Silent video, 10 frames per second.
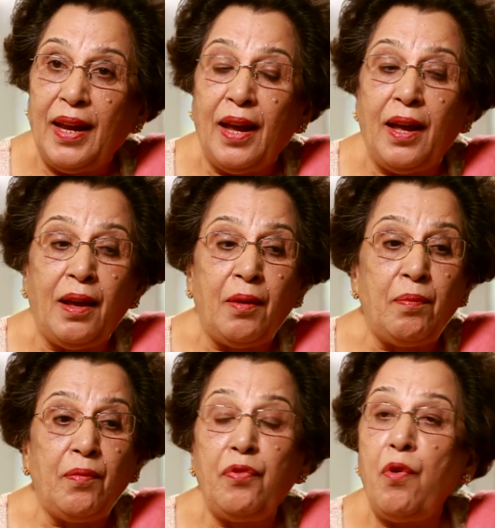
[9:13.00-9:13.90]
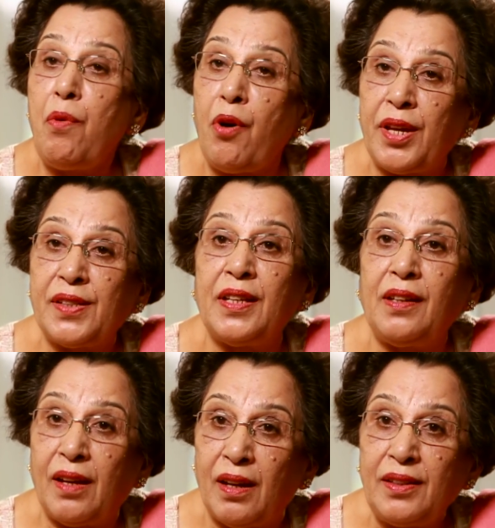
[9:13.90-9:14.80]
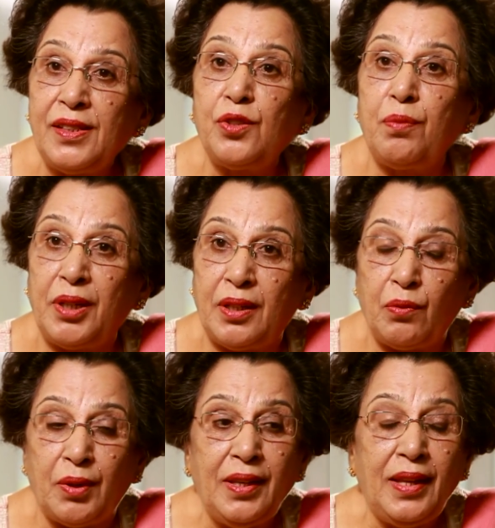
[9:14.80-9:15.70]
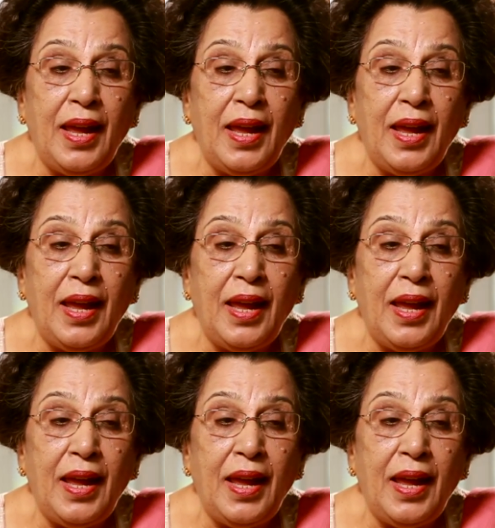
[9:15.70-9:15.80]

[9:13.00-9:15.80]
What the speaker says: for boys and girls to begin with.